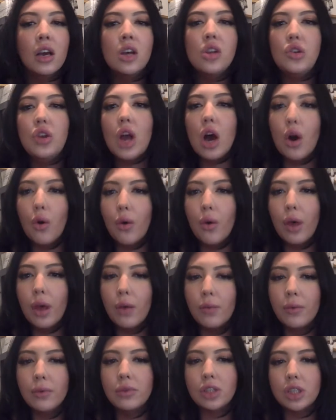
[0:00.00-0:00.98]
No,
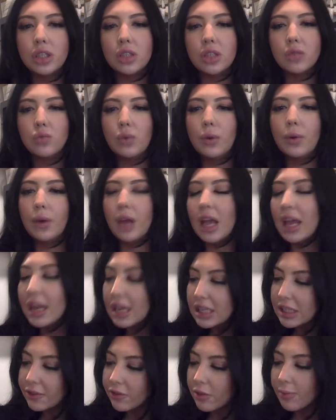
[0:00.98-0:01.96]
it was just we were in a
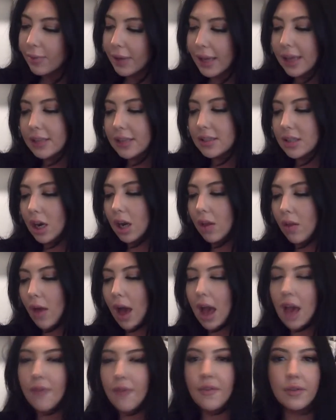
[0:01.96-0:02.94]
different place in our
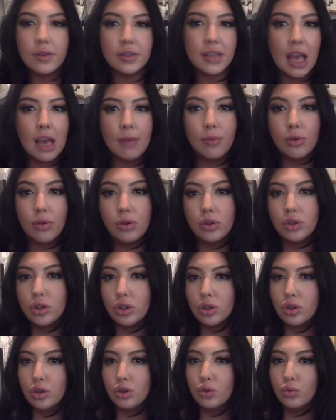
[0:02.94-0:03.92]
life. I was able
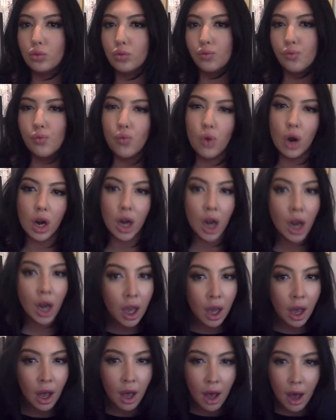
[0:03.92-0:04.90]
to
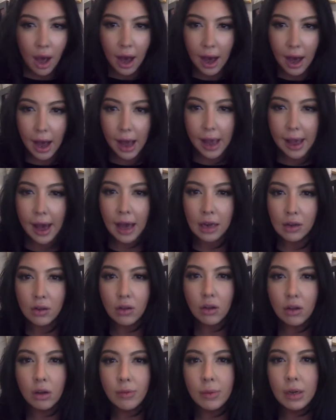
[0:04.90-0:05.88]
work. I had a
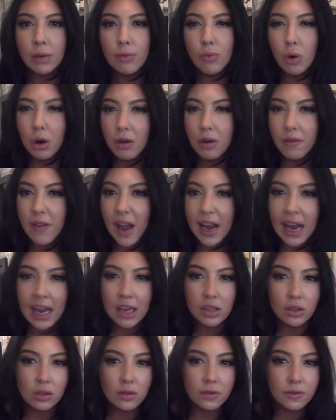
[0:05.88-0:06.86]
little bit of more
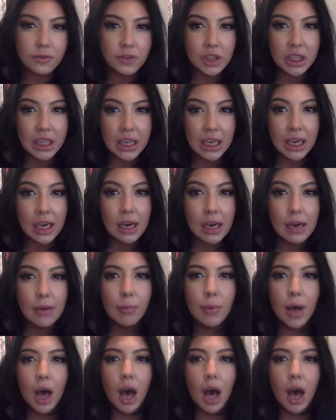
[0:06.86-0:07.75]
financial freedom.